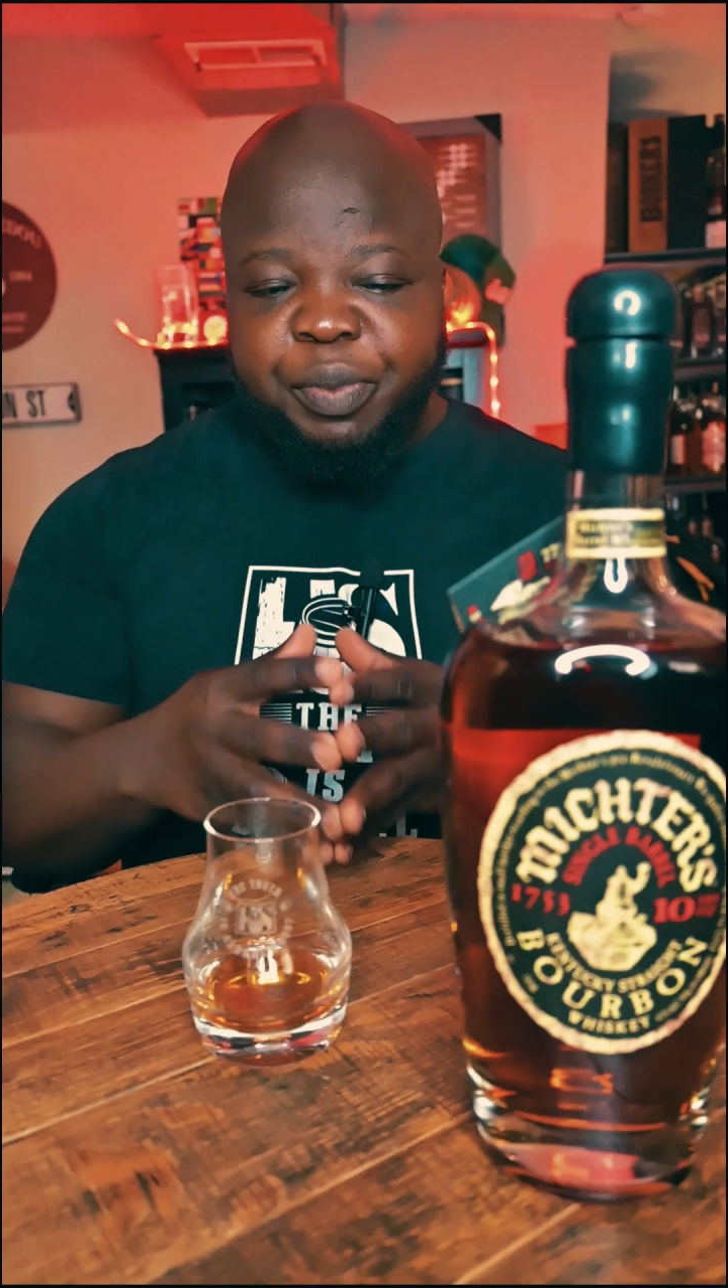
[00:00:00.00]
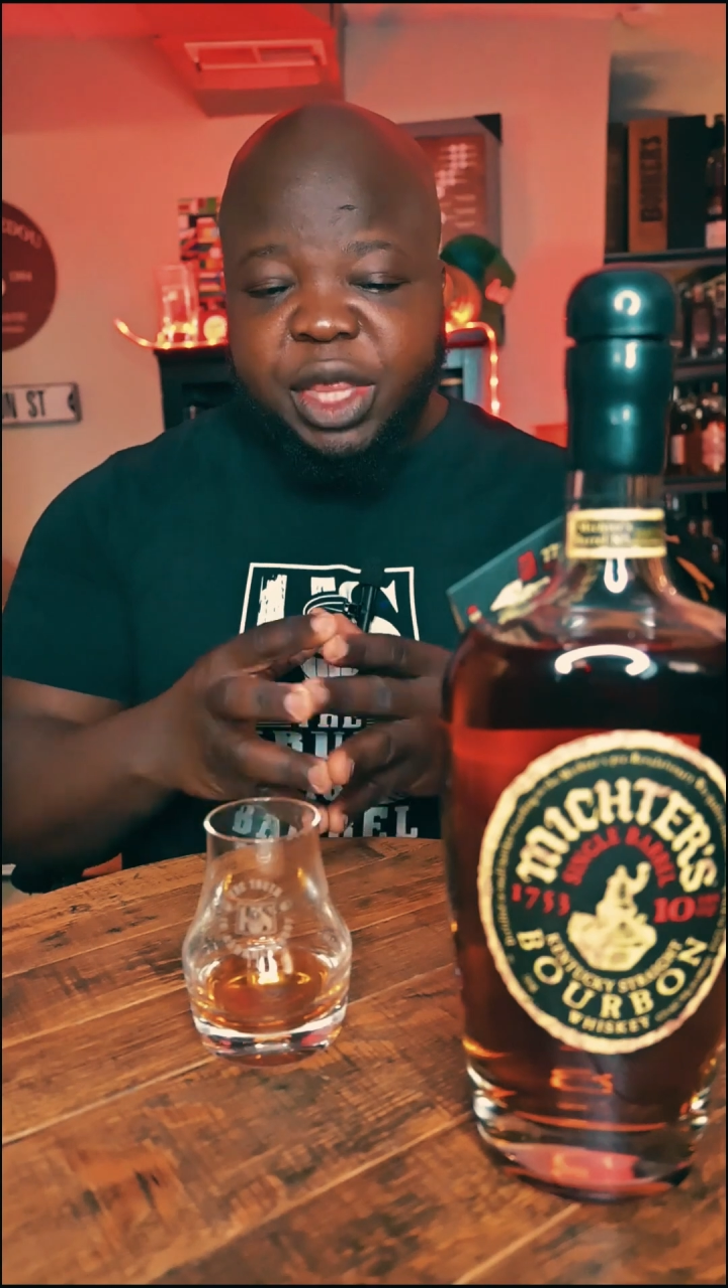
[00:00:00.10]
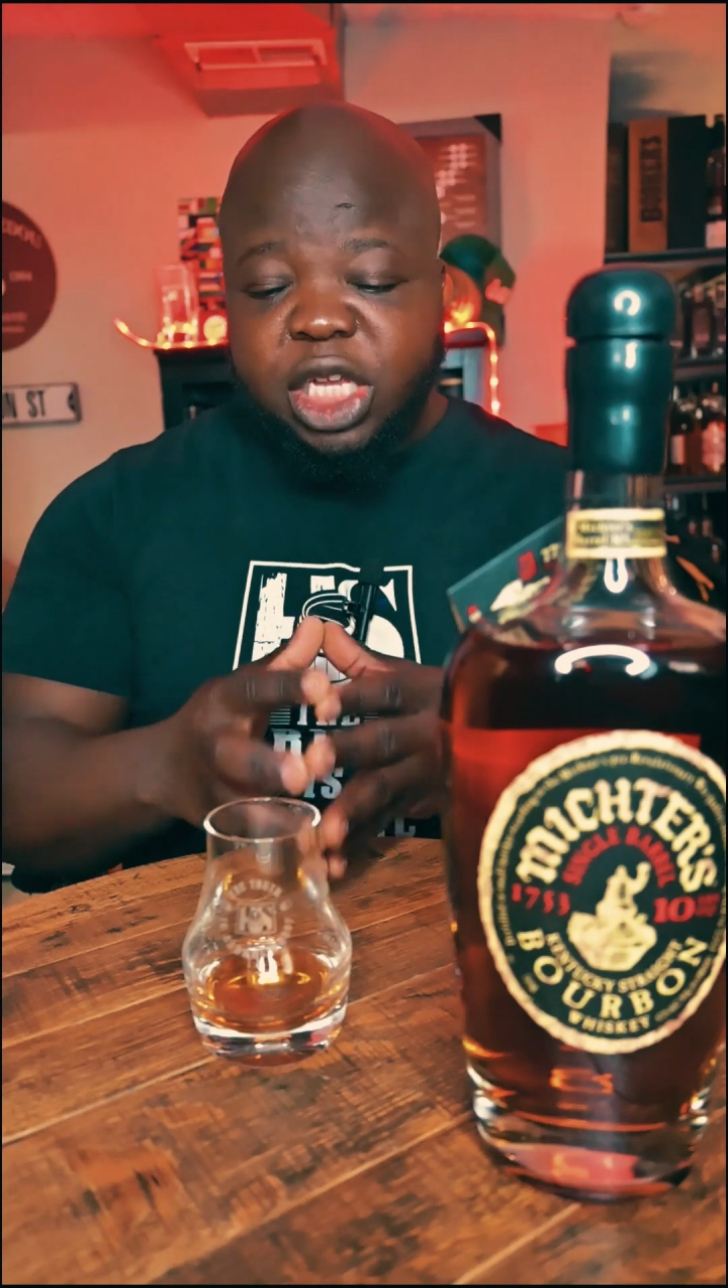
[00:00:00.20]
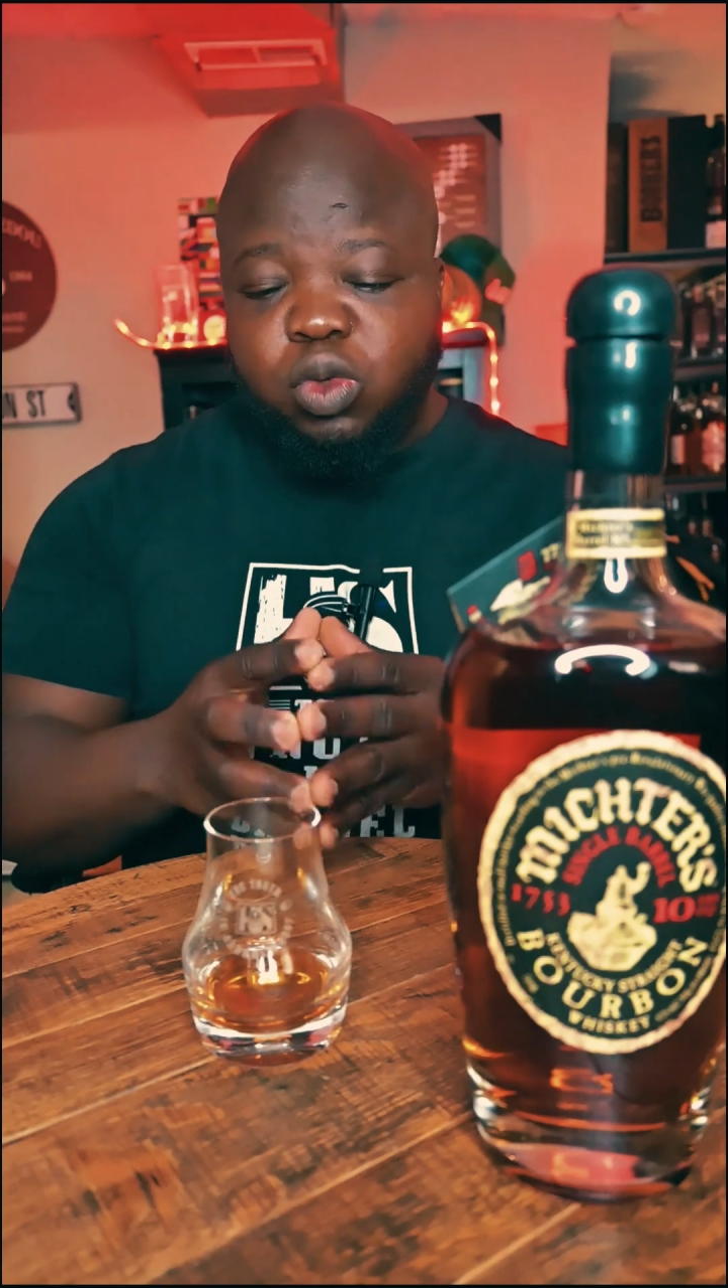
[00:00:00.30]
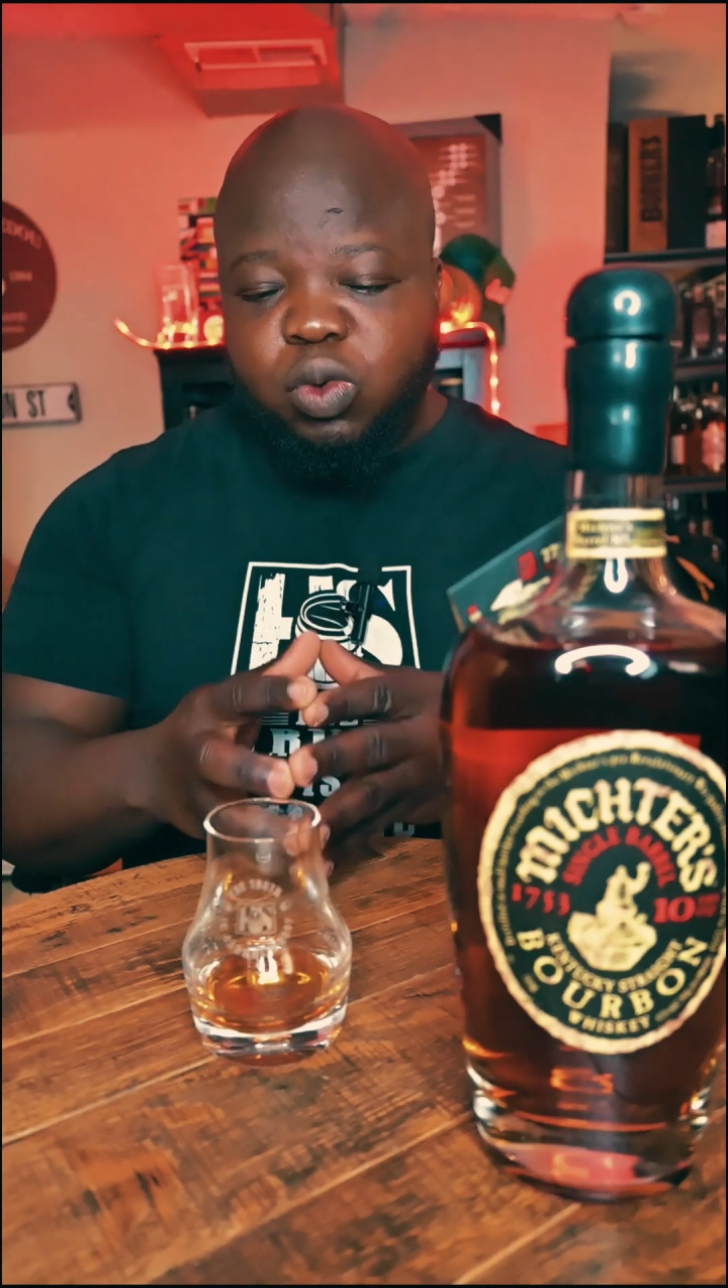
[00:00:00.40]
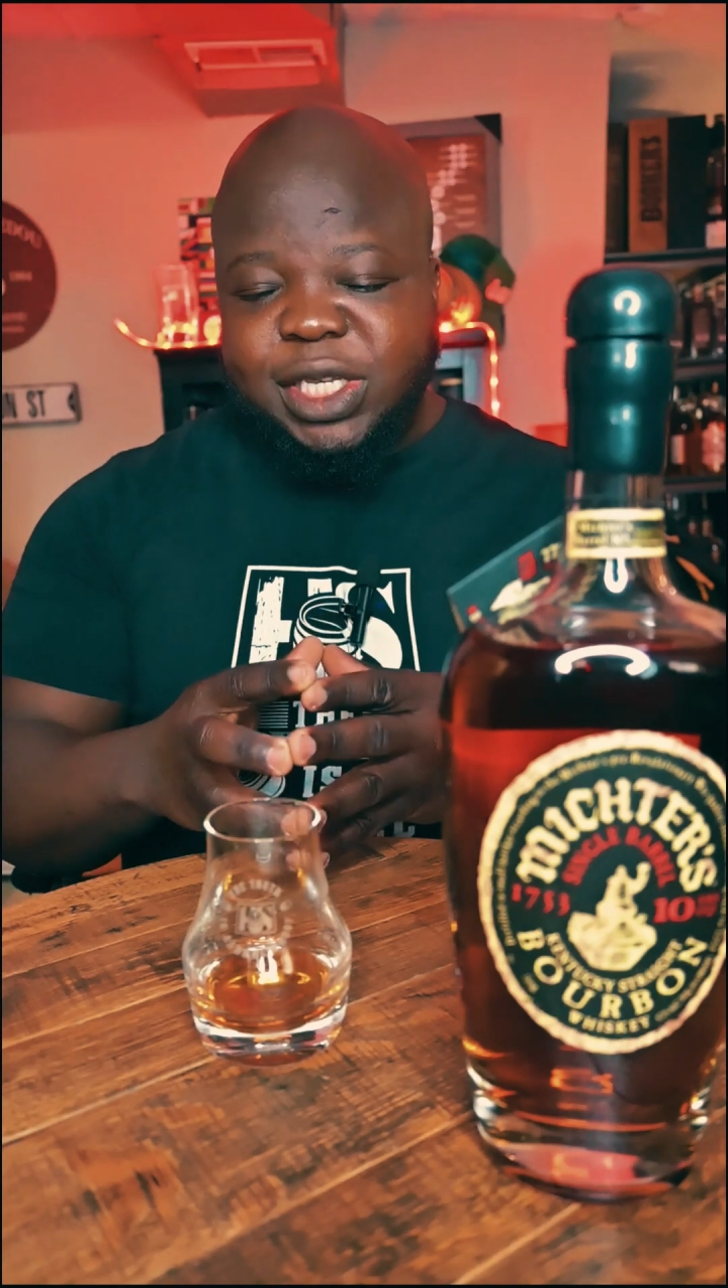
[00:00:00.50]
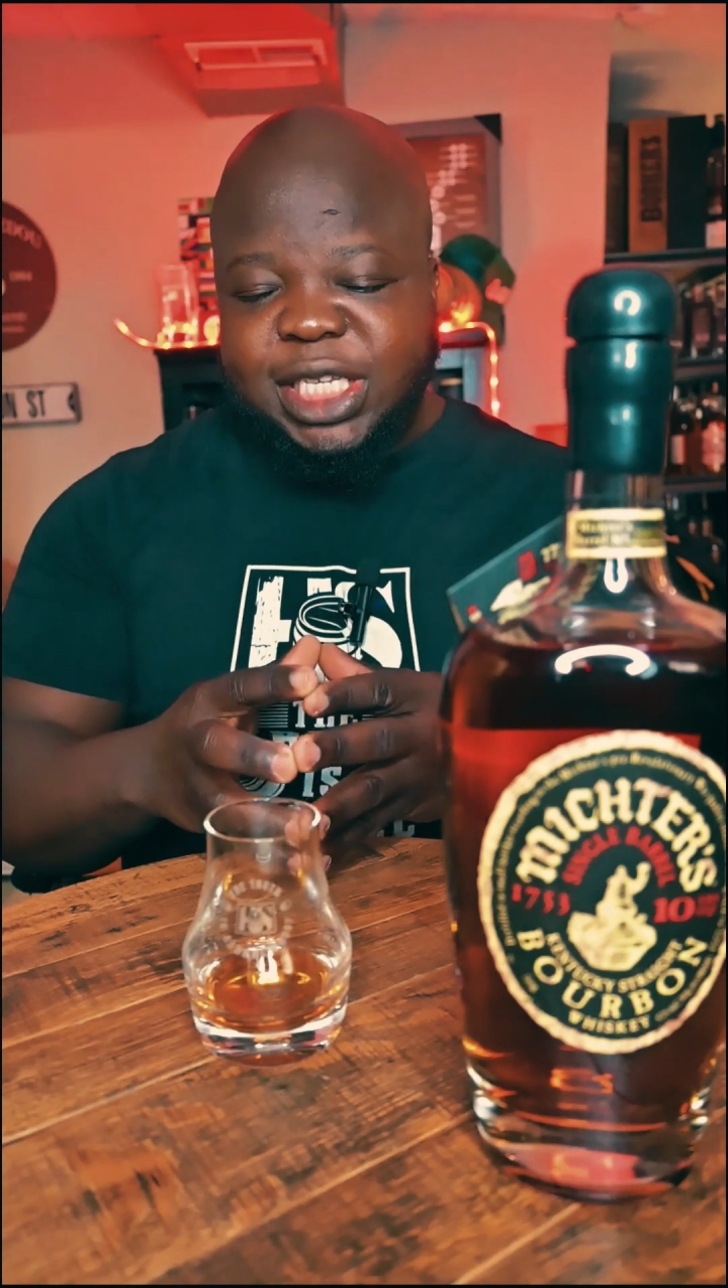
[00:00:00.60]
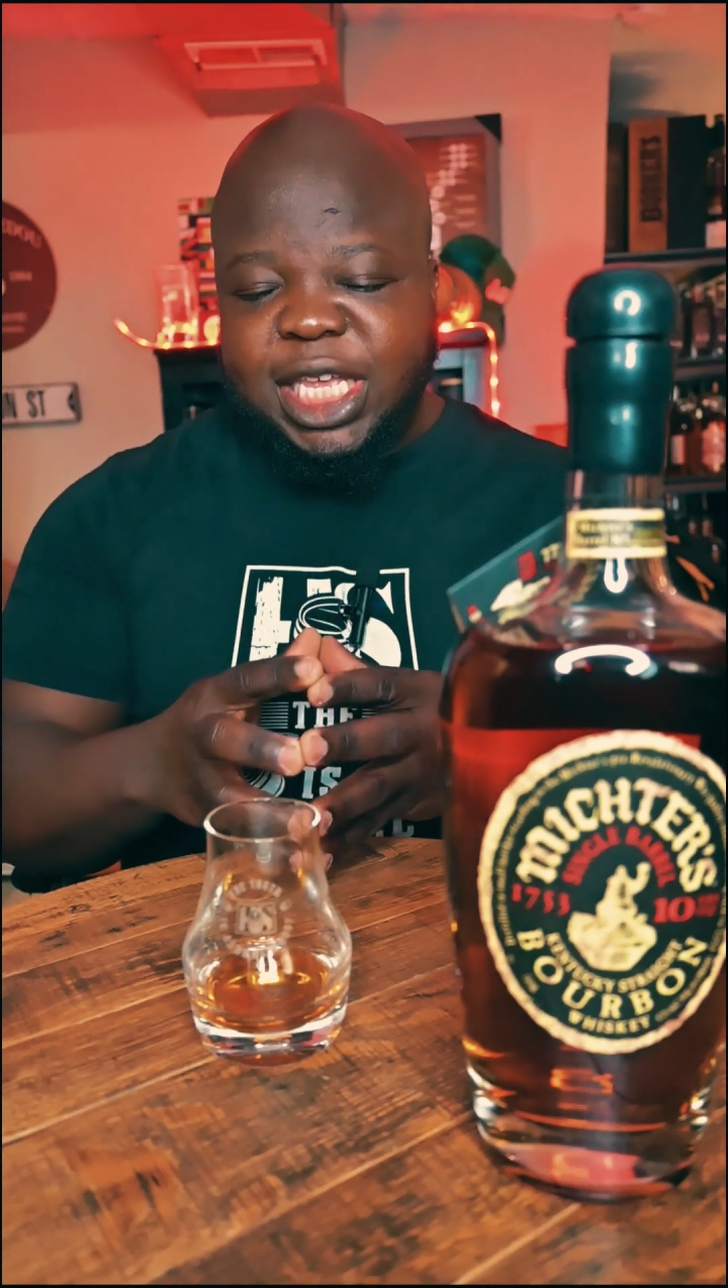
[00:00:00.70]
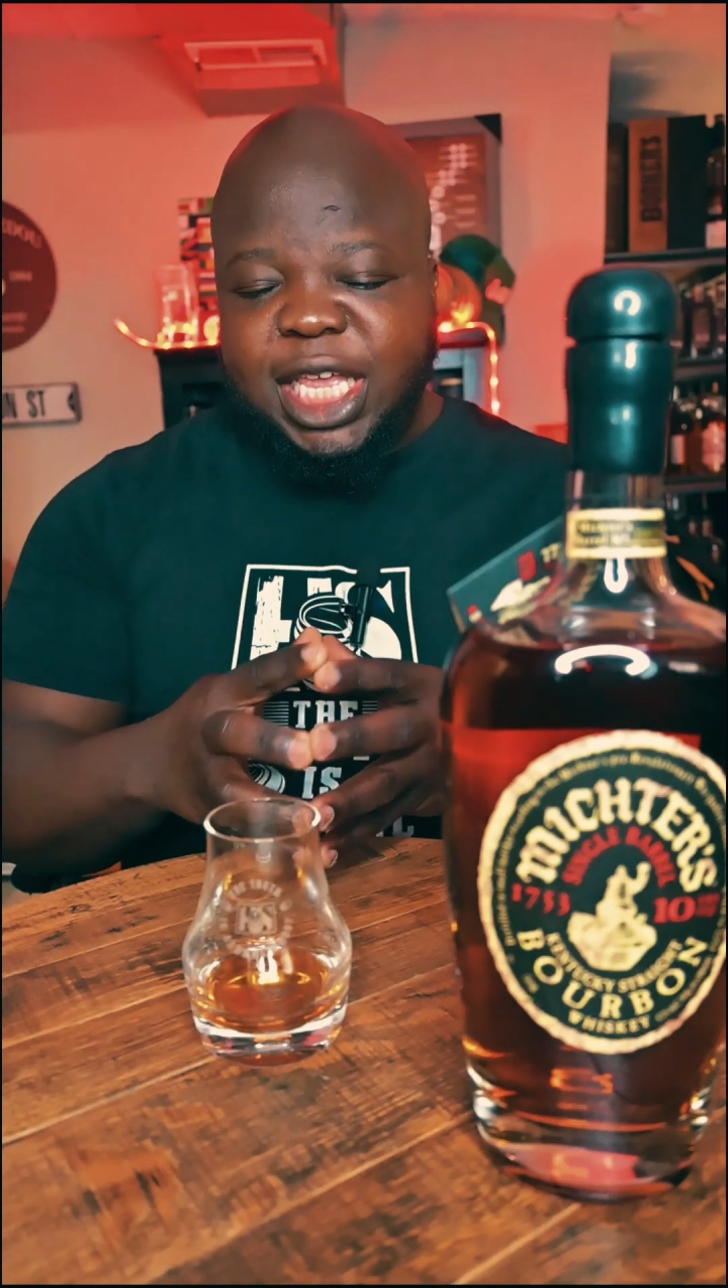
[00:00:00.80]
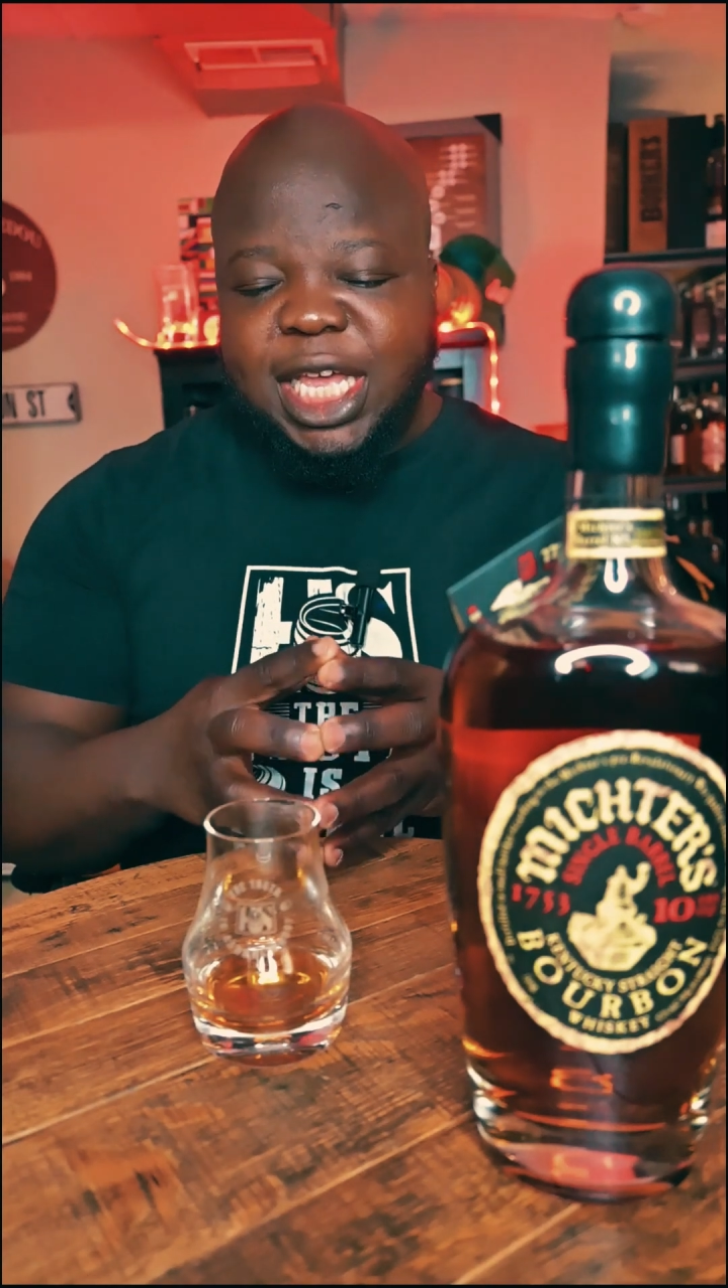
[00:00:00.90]
This
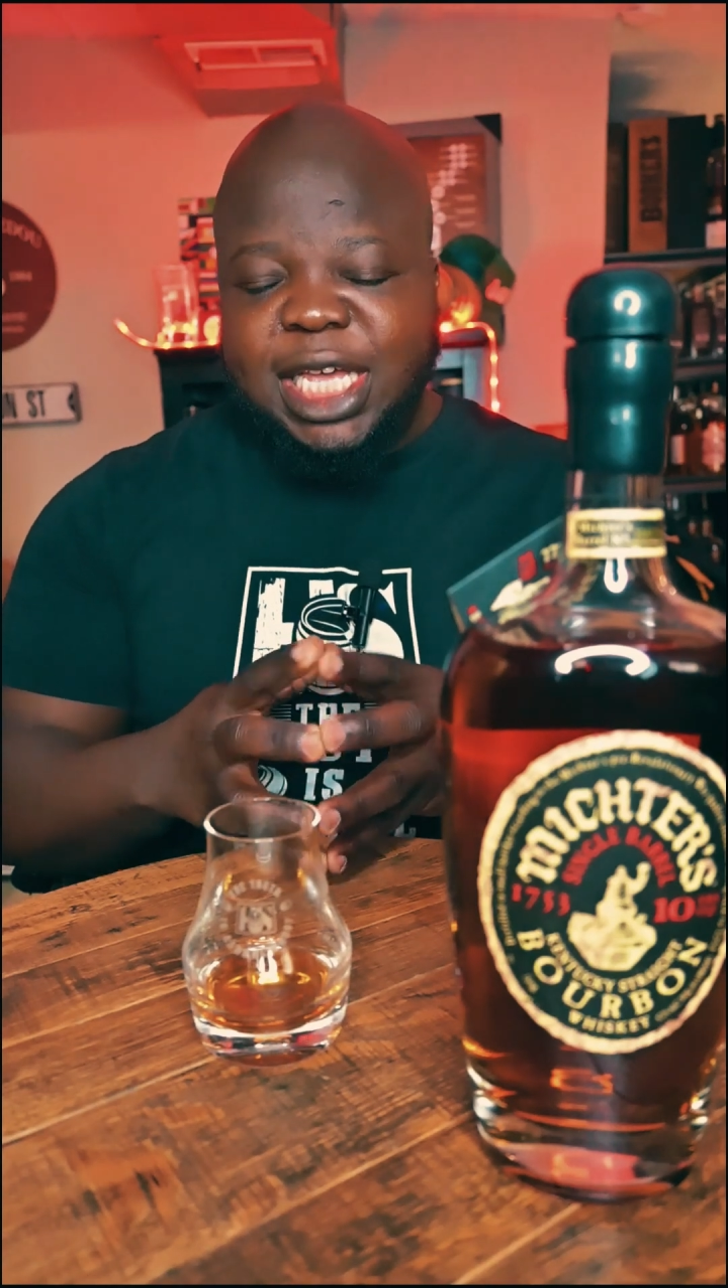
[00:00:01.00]
whiskey